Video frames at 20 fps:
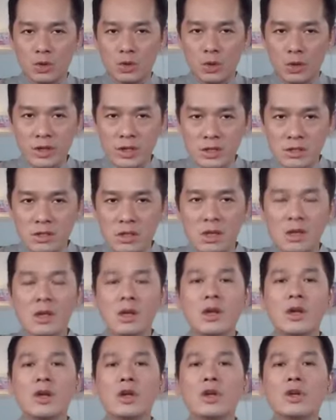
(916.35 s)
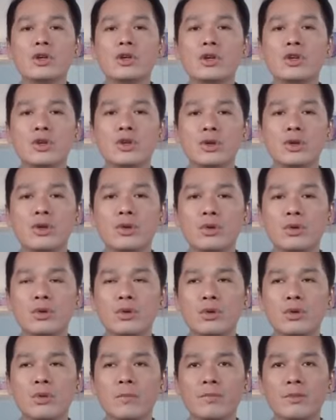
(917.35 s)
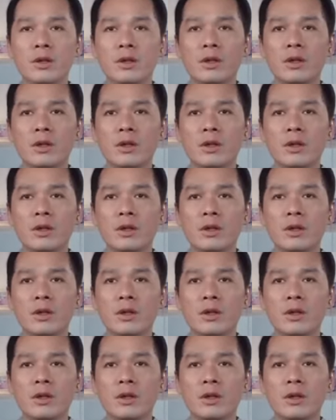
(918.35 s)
choice. You